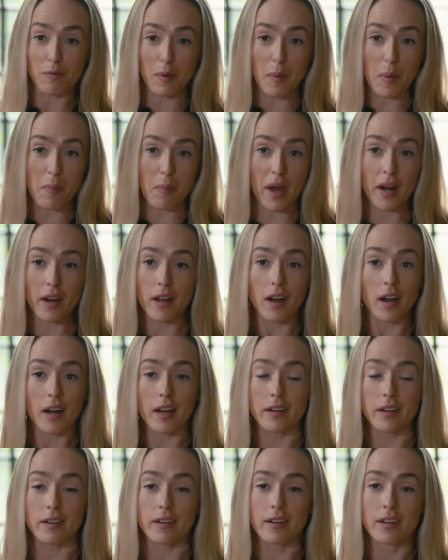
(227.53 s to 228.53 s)
from the
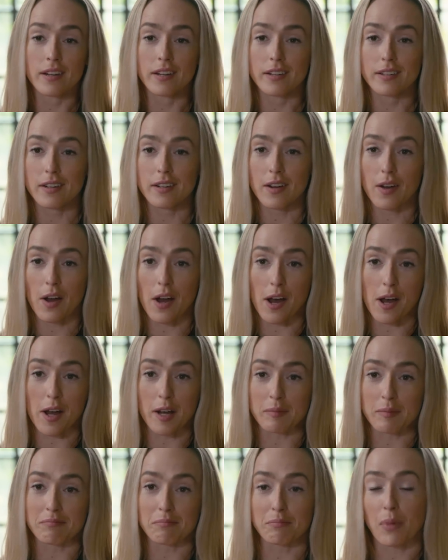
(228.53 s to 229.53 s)
Pentagon
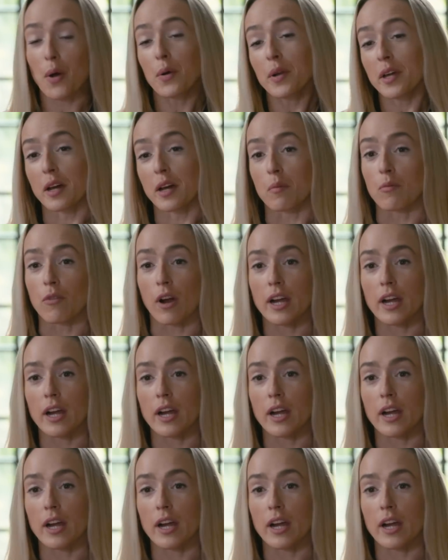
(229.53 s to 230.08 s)
podium,